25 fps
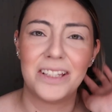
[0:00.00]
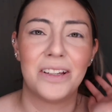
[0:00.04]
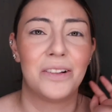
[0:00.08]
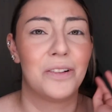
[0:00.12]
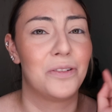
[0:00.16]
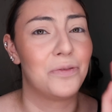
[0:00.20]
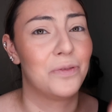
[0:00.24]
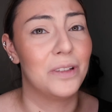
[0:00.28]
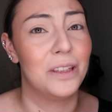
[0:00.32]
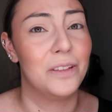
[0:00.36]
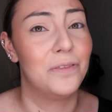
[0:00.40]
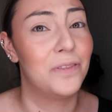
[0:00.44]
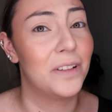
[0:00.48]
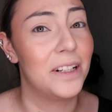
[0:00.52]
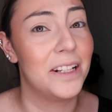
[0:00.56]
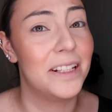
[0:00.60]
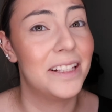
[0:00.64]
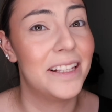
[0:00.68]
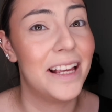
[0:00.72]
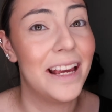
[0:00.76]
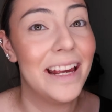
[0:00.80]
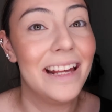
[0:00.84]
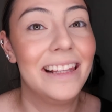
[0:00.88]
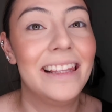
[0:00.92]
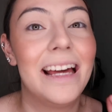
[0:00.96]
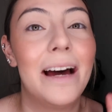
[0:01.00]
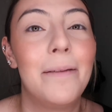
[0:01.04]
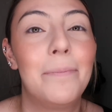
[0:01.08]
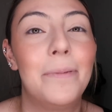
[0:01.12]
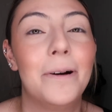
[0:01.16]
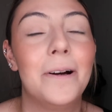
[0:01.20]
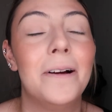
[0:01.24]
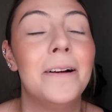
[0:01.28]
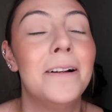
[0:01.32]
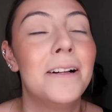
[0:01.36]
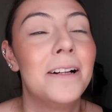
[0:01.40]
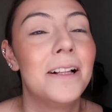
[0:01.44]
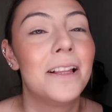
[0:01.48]
sounded really funny saying that,
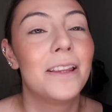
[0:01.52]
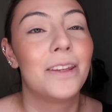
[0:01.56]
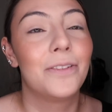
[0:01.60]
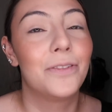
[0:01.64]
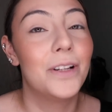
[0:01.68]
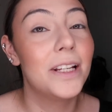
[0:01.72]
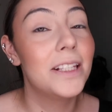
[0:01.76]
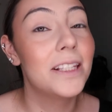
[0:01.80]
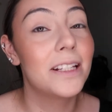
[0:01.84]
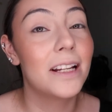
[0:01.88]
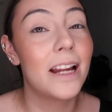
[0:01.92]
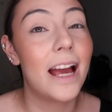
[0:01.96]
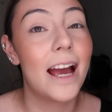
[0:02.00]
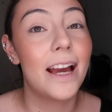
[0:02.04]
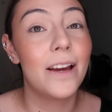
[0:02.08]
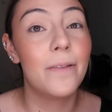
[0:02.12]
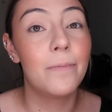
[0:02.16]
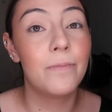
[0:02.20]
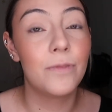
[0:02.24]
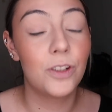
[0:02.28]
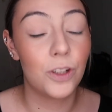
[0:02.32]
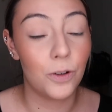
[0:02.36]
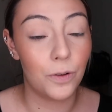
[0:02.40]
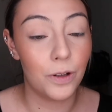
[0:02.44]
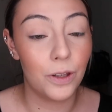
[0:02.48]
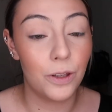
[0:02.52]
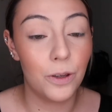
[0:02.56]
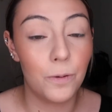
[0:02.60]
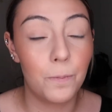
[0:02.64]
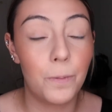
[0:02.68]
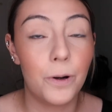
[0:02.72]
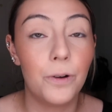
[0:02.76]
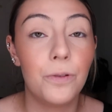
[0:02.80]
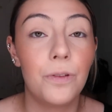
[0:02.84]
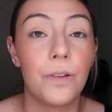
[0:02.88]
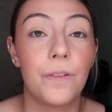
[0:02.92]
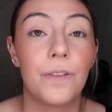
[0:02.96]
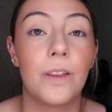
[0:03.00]
but the reason I'm showing you
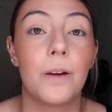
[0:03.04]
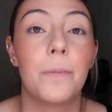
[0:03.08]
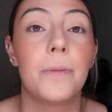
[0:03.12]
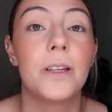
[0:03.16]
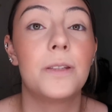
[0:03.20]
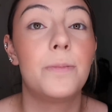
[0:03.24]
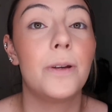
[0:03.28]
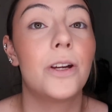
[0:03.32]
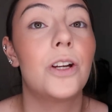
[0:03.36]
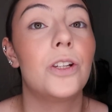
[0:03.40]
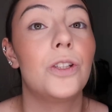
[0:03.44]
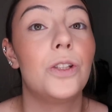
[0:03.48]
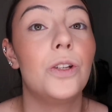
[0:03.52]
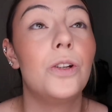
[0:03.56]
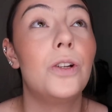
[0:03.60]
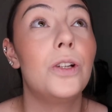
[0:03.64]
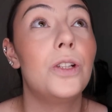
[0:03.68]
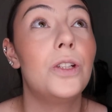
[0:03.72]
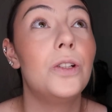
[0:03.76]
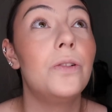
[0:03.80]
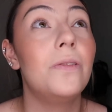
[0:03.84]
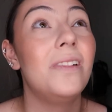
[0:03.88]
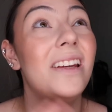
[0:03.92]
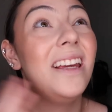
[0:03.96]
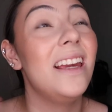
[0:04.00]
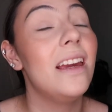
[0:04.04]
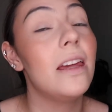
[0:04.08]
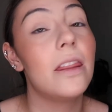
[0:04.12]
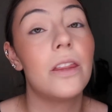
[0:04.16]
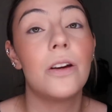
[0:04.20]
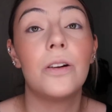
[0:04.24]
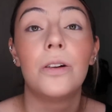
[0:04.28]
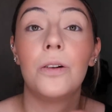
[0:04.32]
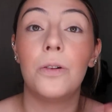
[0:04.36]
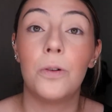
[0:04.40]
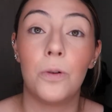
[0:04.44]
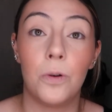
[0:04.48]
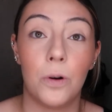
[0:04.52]
both of them is because you could do
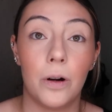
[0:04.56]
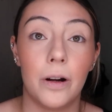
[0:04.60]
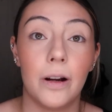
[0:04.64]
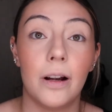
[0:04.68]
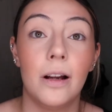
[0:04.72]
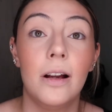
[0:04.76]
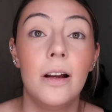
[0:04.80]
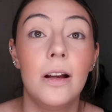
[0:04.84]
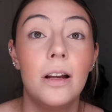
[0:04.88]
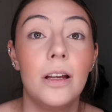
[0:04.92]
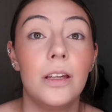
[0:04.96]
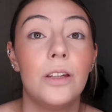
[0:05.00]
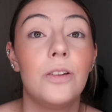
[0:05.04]
either or.